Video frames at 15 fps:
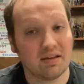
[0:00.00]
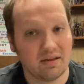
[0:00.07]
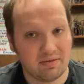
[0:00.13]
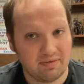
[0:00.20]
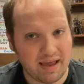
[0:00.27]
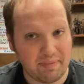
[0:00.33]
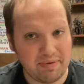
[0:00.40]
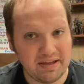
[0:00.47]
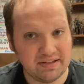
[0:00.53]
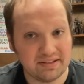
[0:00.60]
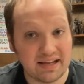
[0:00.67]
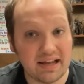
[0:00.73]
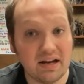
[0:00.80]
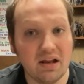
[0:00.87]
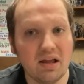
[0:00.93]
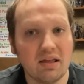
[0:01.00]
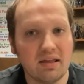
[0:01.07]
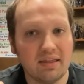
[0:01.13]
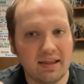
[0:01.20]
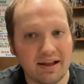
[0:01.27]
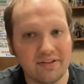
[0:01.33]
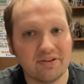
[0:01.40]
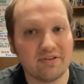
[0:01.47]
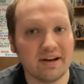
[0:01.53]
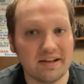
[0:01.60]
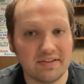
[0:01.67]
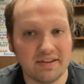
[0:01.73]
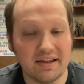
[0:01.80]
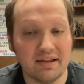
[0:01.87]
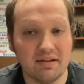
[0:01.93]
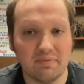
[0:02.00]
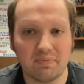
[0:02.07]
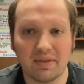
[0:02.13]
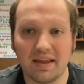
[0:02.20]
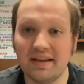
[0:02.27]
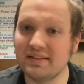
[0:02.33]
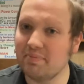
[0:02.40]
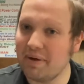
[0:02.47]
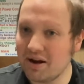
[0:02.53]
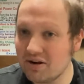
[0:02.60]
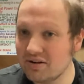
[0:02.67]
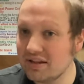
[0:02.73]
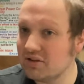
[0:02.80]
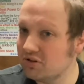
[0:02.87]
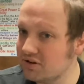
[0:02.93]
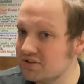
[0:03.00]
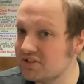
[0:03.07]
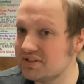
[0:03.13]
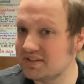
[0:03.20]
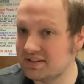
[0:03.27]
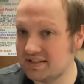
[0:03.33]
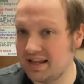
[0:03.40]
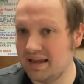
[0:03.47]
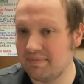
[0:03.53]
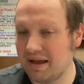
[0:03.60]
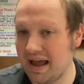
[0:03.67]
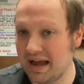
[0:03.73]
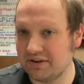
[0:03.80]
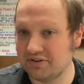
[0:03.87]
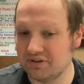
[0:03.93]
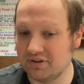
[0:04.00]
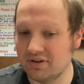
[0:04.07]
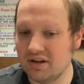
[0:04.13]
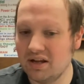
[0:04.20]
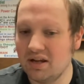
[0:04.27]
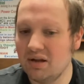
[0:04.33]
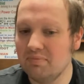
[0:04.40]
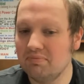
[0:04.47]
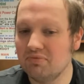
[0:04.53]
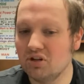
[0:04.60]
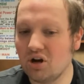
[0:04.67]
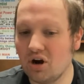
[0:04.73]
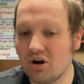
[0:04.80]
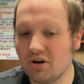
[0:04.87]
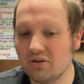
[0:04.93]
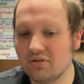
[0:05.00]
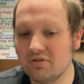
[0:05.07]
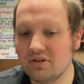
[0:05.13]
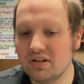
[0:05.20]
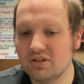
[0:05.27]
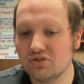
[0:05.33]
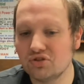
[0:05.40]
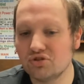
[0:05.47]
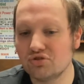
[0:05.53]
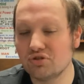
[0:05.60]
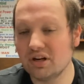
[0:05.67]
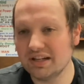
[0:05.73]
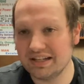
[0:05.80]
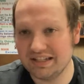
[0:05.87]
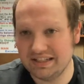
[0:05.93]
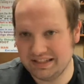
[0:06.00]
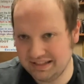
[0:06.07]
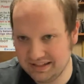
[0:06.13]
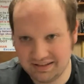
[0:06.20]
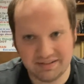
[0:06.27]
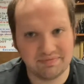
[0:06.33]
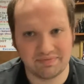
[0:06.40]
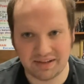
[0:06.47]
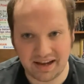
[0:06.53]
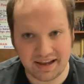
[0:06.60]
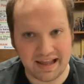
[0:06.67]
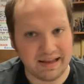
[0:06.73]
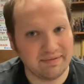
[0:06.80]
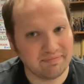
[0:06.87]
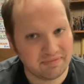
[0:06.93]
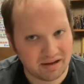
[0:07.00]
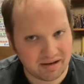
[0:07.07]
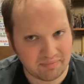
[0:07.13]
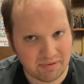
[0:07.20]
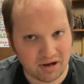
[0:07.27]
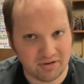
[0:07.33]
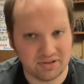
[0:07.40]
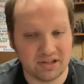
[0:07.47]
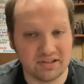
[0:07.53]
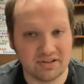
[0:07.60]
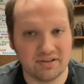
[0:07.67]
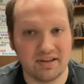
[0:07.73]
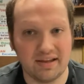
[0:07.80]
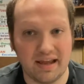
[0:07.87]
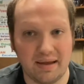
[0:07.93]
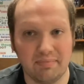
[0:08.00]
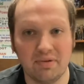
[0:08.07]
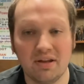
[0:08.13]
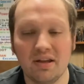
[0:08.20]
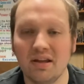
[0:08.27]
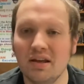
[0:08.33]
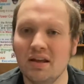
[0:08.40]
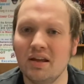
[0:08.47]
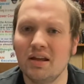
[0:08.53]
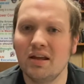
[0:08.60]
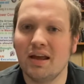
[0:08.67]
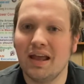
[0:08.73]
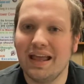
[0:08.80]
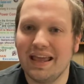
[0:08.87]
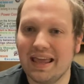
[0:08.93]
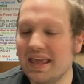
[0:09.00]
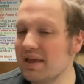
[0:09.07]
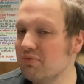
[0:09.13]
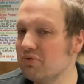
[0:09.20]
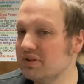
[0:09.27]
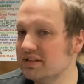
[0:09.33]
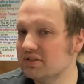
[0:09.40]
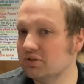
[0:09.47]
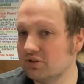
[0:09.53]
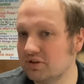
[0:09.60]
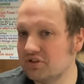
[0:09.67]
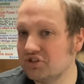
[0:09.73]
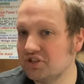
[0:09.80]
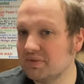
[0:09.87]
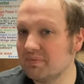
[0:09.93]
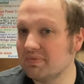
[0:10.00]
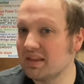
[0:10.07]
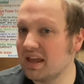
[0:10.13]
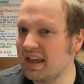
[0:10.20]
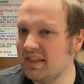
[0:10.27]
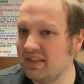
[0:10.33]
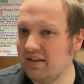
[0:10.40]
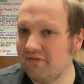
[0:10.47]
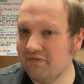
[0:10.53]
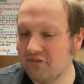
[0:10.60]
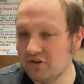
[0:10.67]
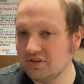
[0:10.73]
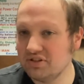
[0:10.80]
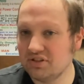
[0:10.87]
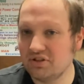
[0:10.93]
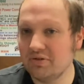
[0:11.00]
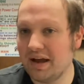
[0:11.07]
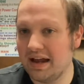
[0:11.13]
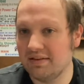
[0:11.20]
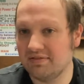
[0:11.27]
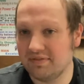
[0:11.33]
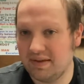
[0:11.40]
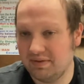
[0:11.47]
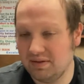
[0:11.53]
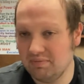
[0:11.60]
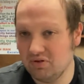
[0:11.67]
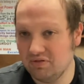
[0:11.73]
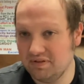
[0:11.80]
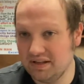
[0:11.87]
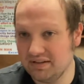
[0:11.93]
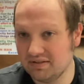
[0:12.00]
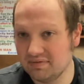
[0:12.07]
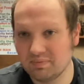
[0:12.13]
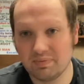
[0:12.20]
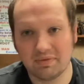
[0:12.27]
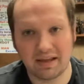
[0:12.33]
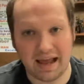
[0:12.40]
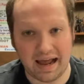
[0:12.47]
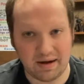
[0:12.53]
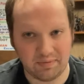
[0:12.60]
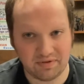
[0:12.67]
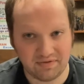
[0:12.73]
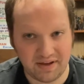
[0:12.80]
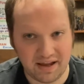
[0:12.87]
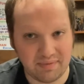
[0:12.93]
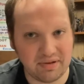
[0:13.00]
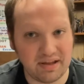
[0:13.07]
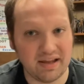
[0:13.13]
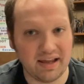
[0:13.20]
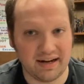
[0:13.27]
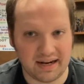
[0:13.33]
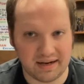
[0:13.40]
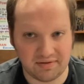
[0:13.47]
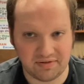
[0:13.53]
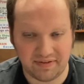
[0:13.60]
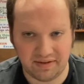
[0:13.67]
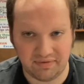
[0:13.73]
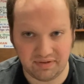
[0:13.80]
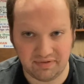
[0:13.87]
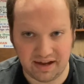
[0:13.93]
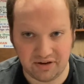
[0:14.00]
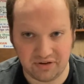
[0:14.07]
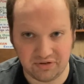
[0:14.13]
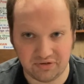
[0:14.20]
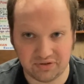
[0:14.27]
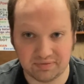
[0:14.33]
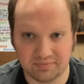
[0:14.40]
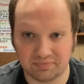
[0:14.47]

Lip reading: That being said, the other great thing is apparently Lurch is the same actor. Carl Strucken, again, apologize on the name. He was Lurch in the first 2 Addams Family movies, Addams Family and Addams Family Values.